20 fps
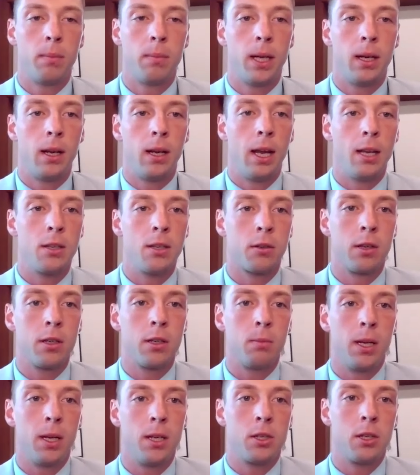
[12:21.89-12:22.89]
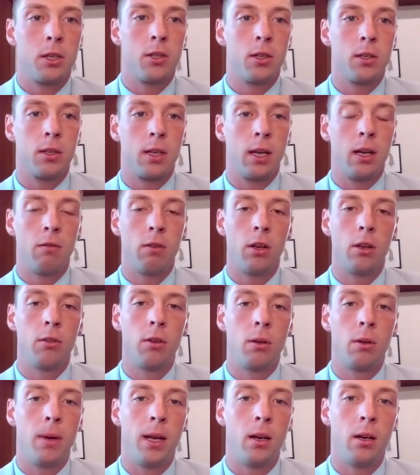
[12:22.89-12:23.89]
but as Chris mentioned, just kind of a good
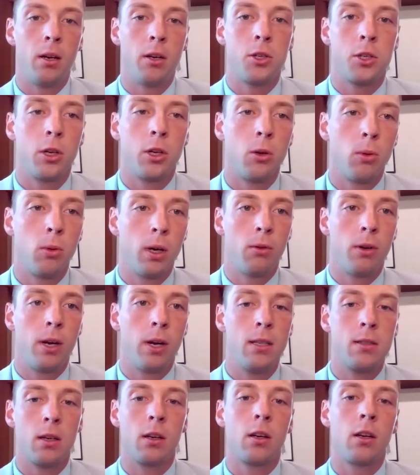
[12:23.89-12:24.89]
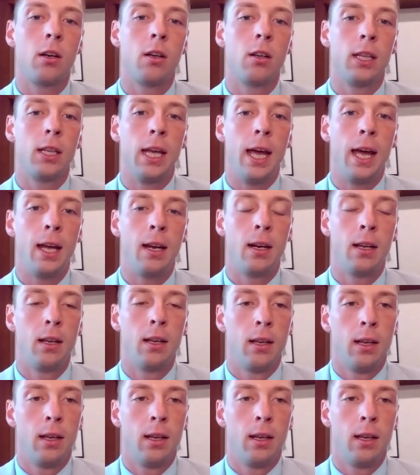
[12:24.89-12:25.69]
reminder to show where rates are currently at.